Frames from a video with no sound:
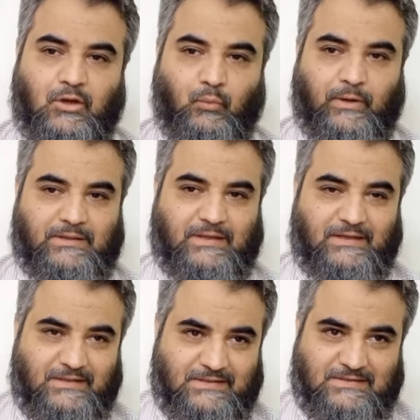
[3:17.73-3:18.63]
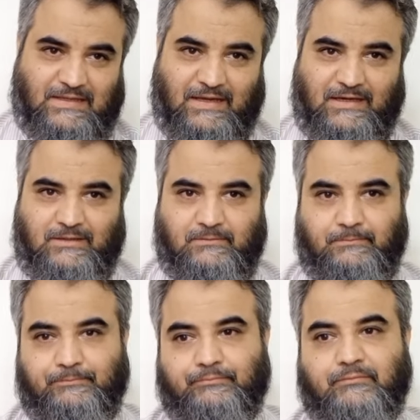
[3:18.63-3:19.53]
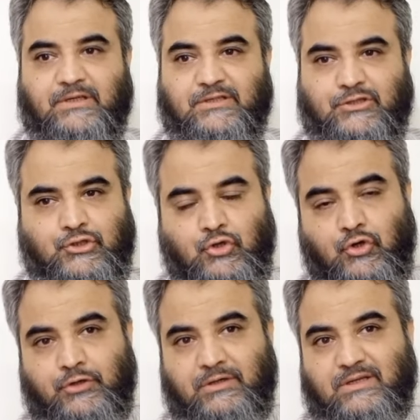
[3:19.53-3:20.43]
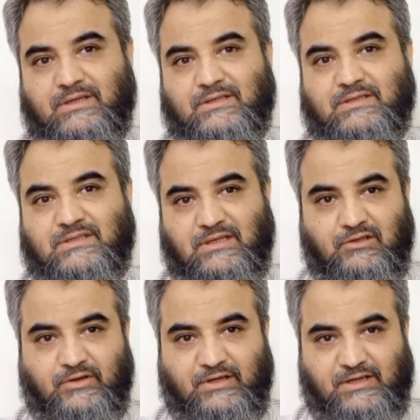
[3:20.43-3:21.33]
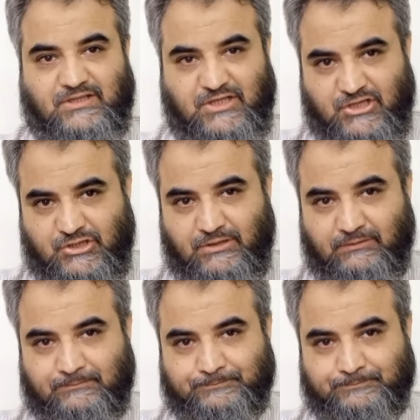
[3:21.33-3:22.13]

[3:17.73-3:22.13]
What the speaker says: While the other slide, it is shown ciliary congestion,